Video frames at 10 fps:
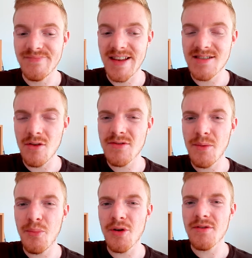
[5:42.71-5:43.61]
it's also
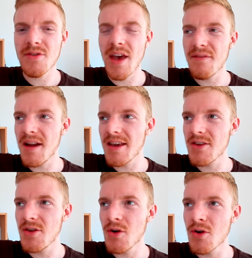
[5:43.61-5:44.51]
important to have like
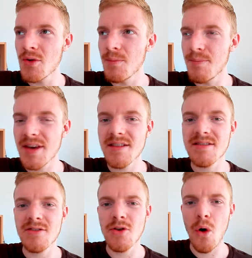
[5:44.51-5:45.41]
your
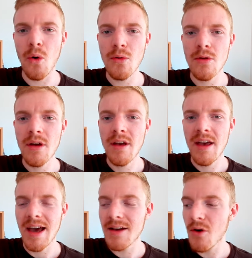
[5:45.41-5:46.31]
biggest goal
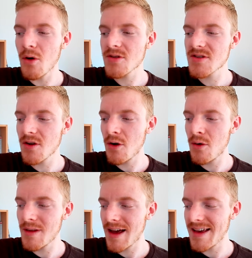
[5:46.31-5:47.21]
and
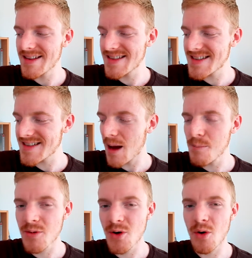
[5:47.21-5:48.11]
also like
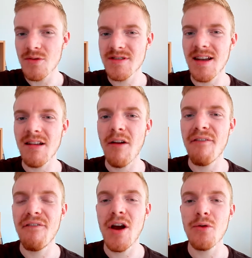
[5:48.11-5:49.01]
sub goals that are
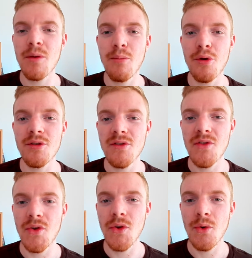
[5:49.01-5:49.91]
very important
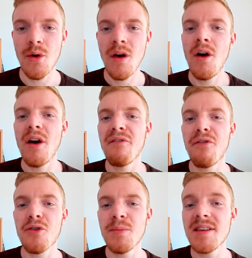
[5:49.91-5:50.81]
to you. And
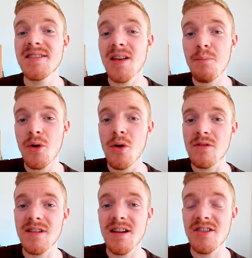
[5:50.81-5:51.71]
for me, sub
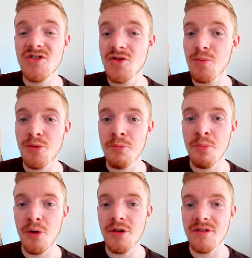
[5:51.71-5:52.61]
goals that are super
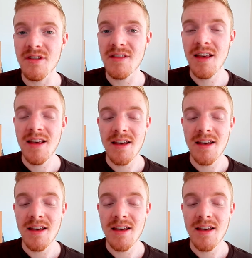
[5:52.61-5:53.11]
important